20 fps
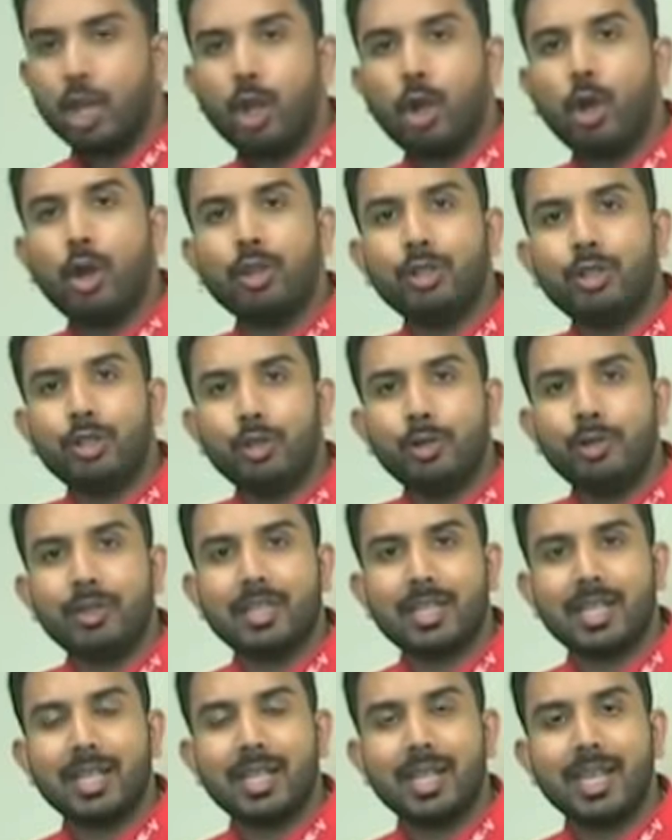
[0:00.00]

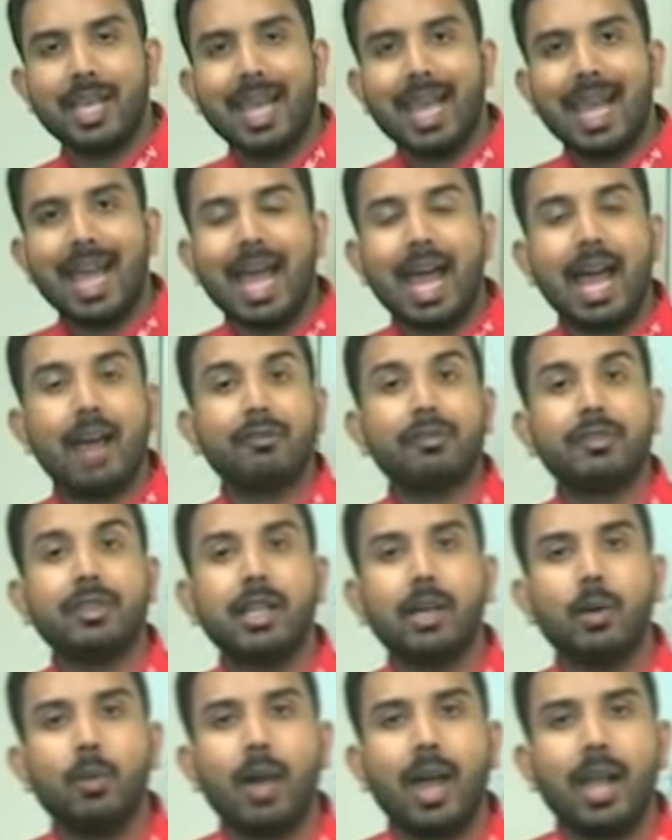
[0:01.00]
continuously,
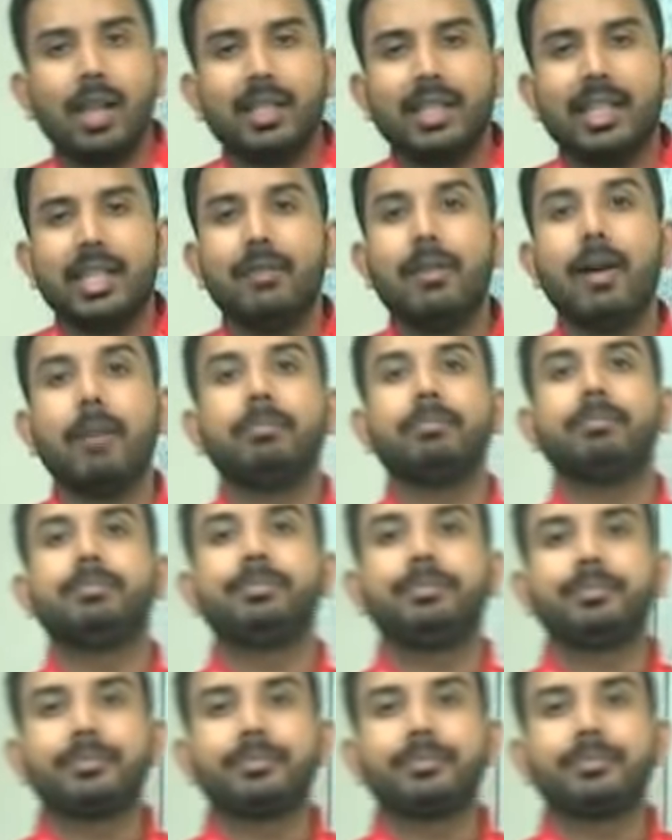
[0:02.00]
after a while give up.